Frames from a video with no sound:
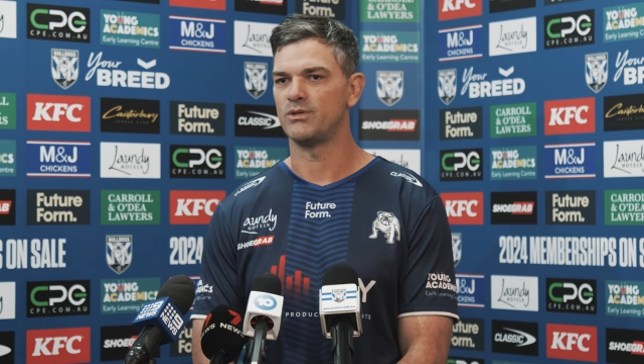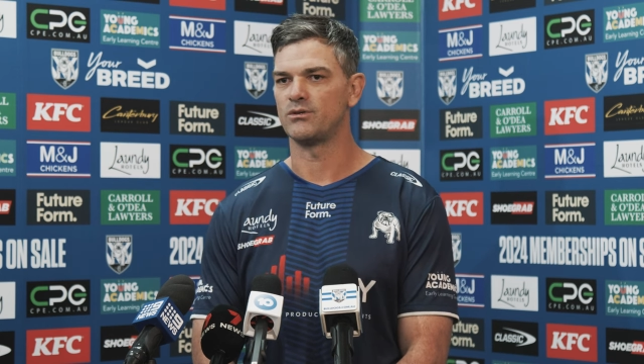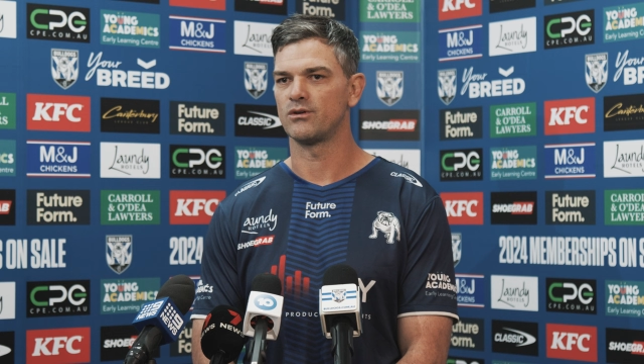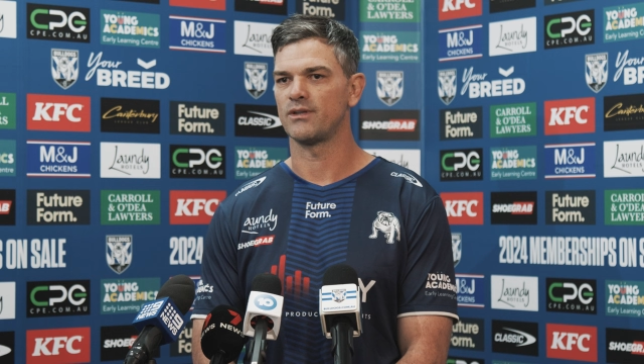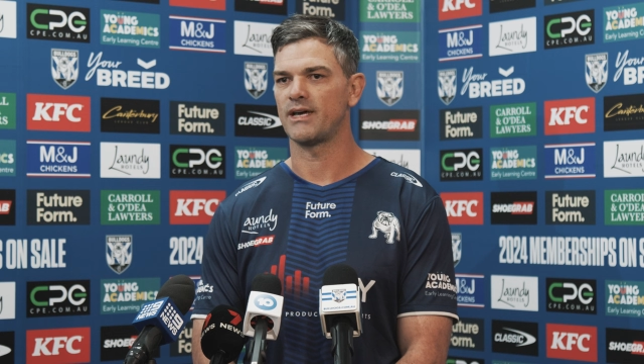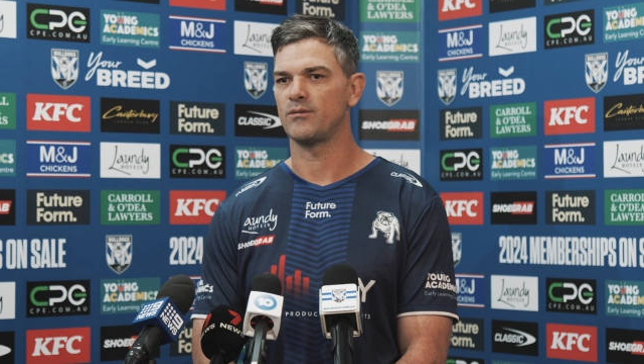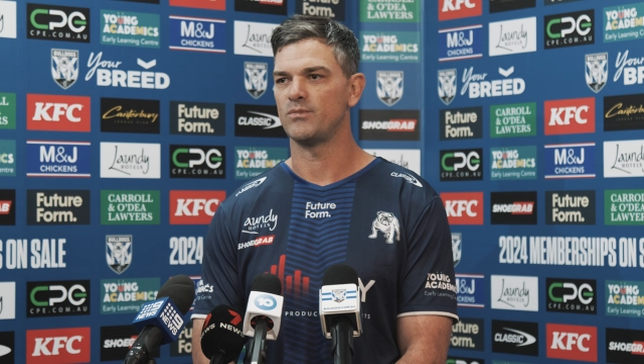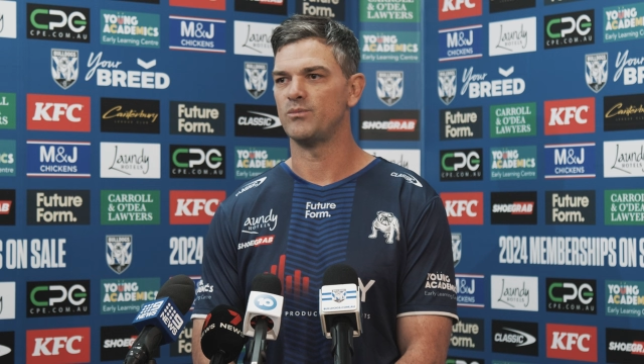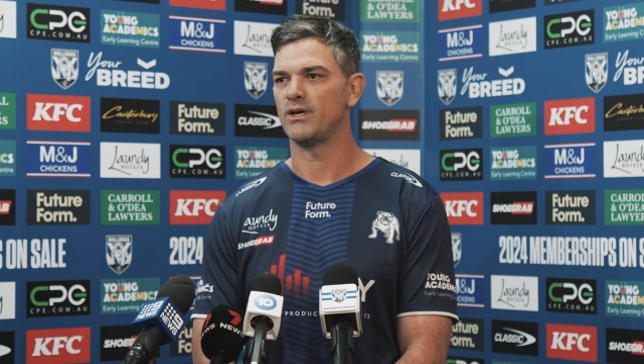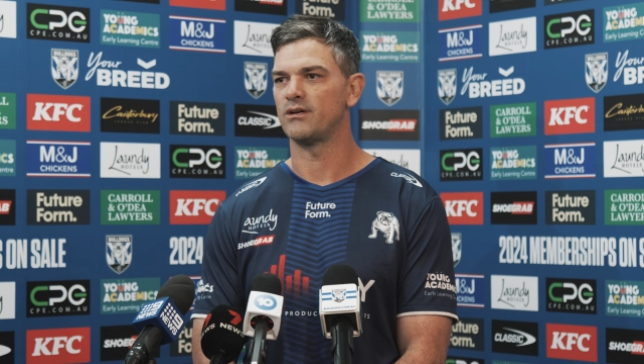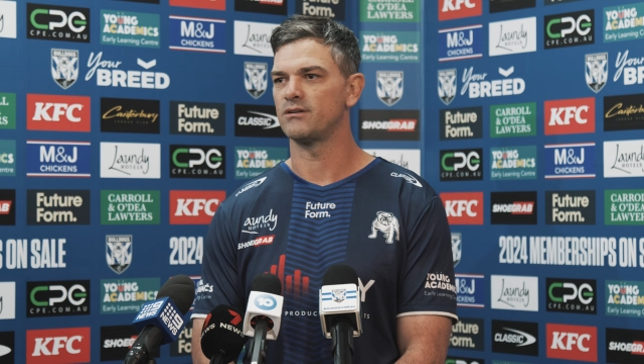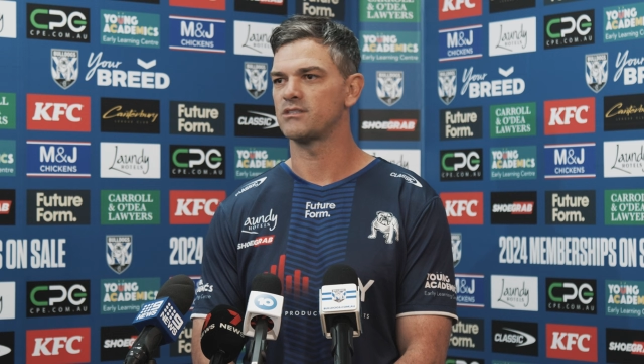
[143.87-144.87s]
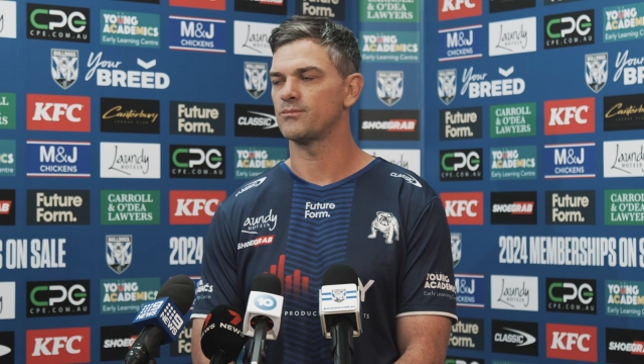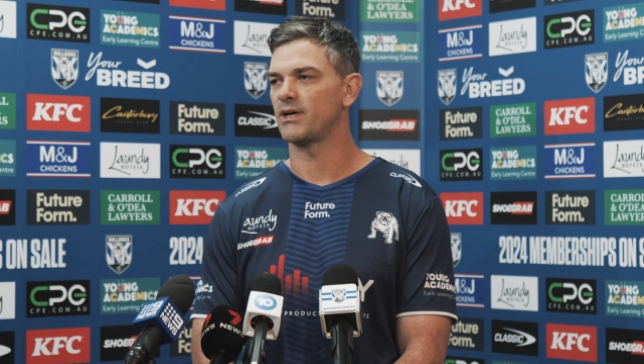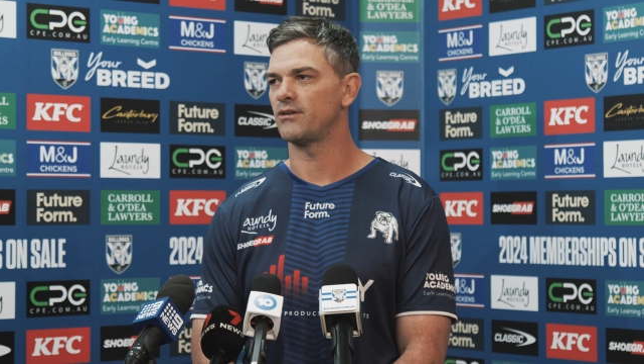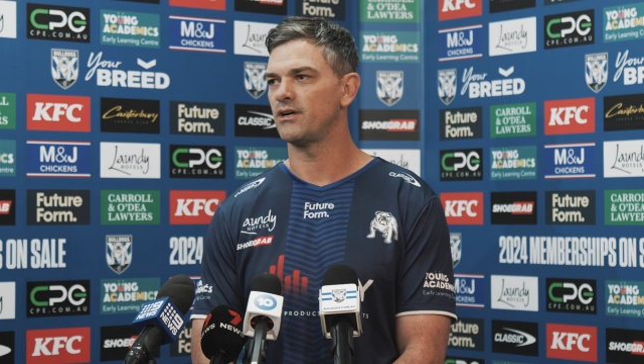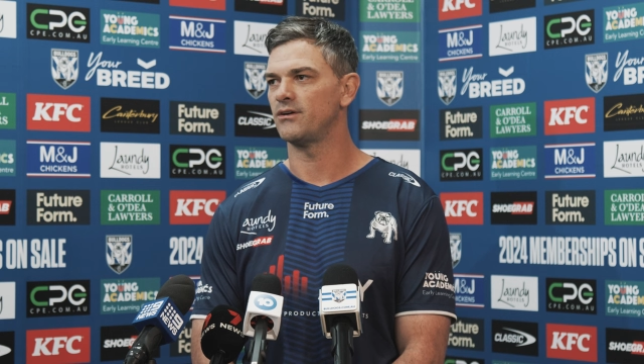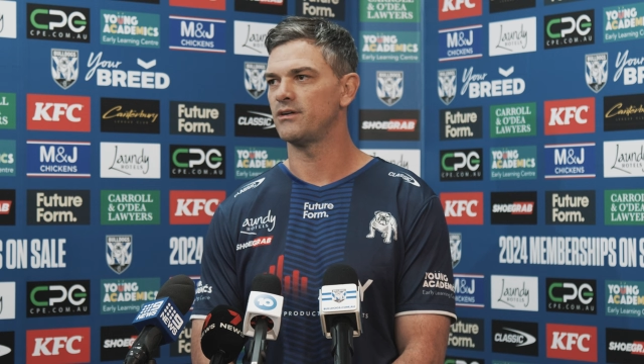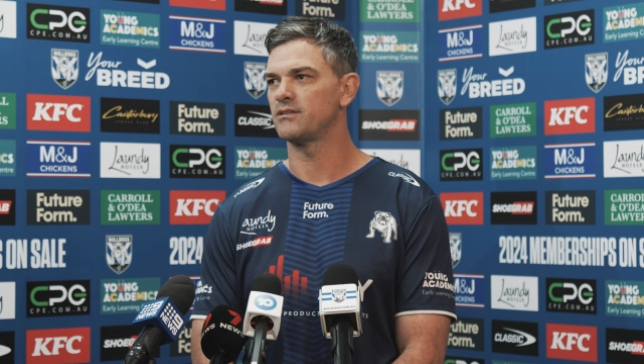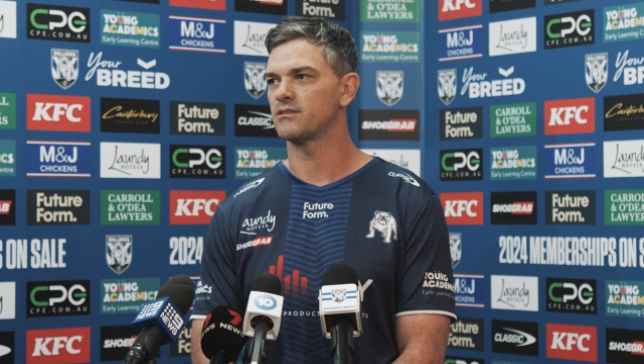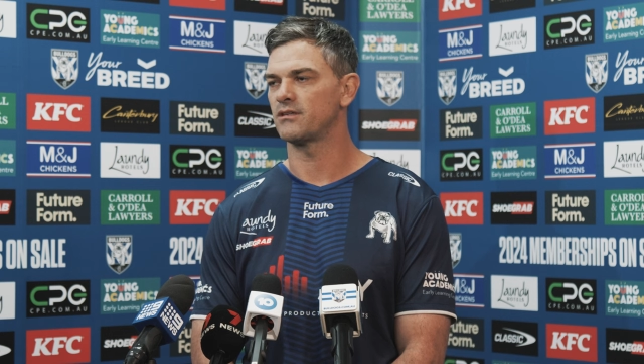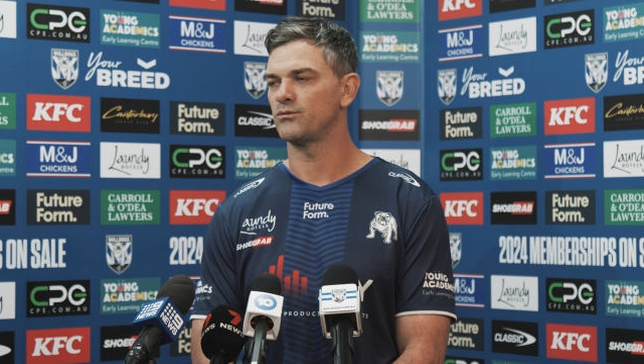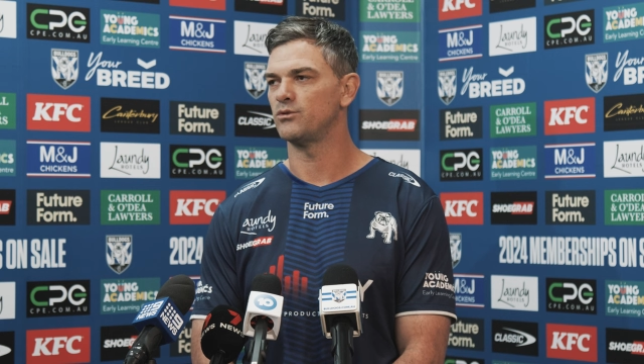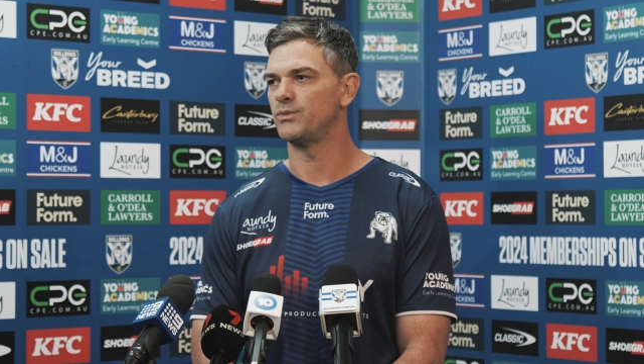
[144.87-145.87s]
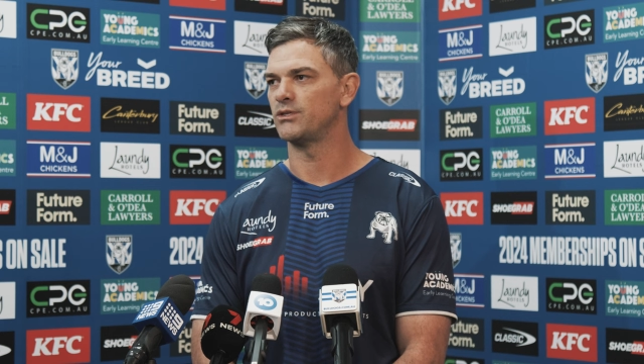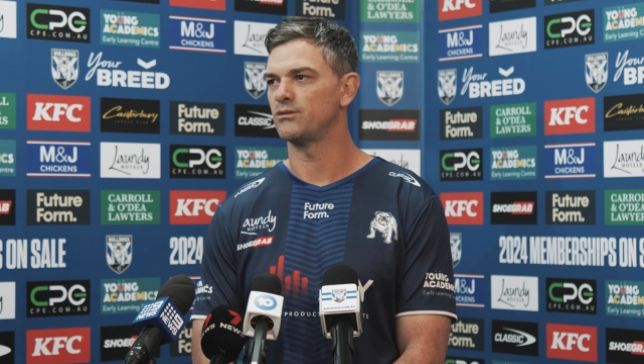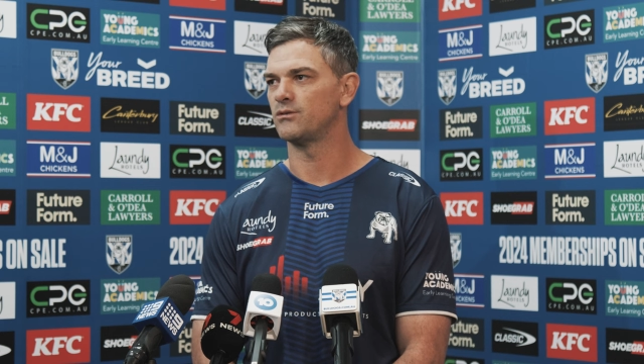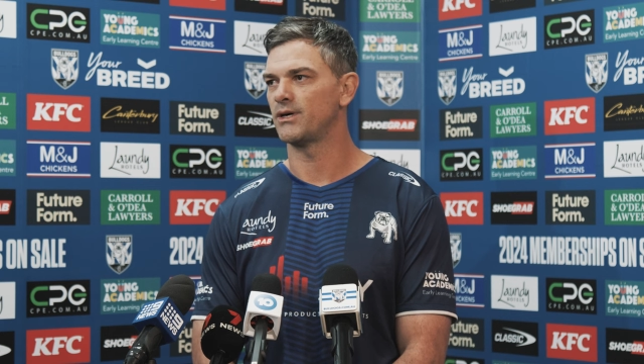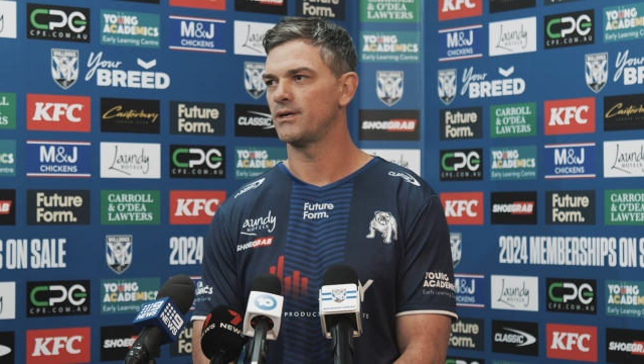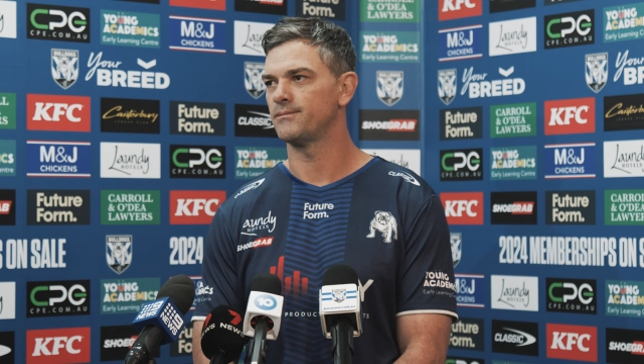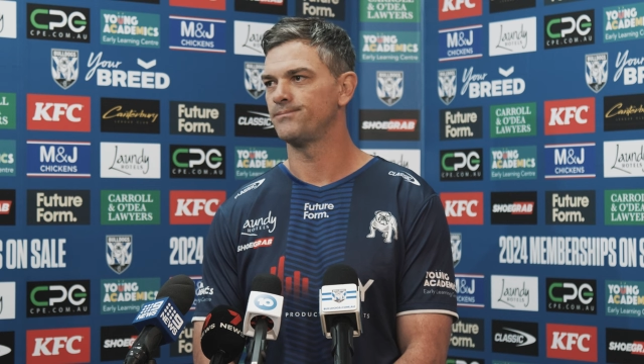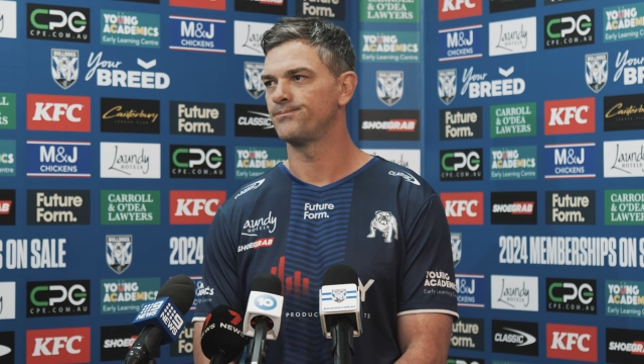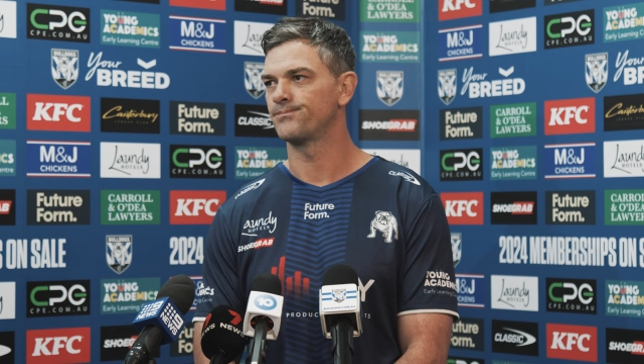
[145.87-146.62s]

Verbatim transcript: build on that and be better in some other areas, I think we'll be good tomorrow.